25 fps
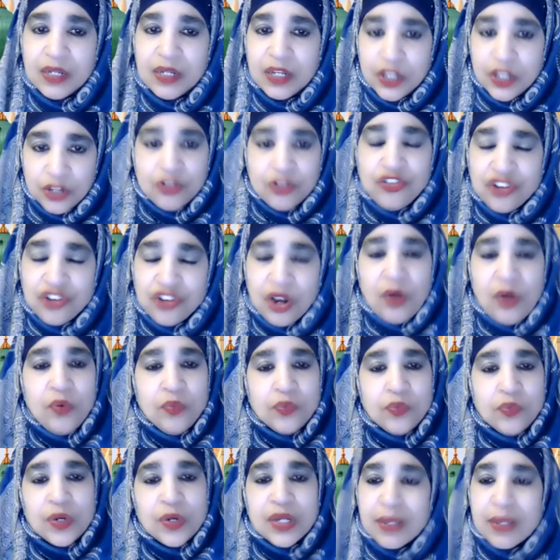You don't
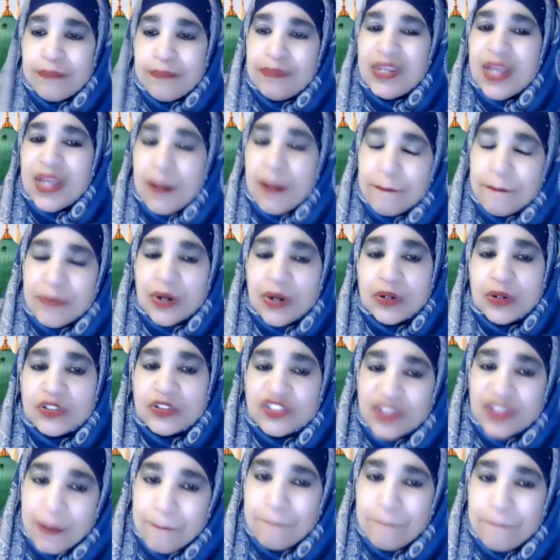want to be a
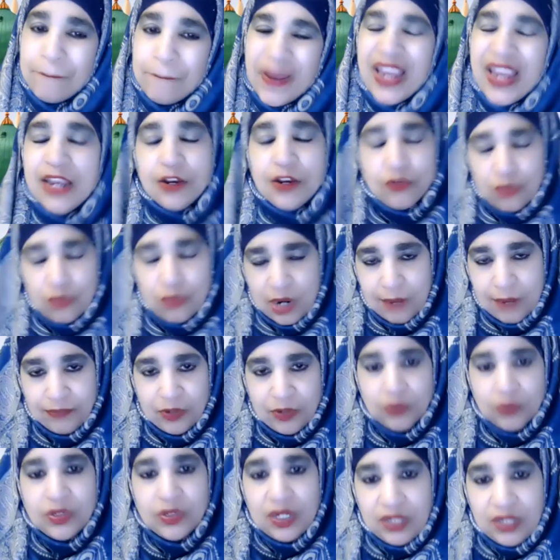person bankrupt
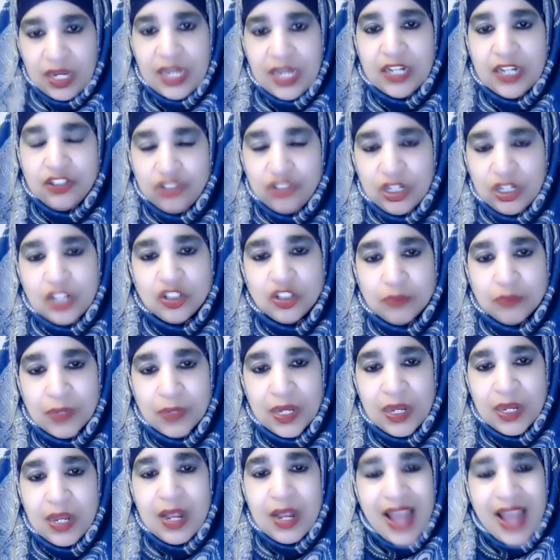on the day of judgment,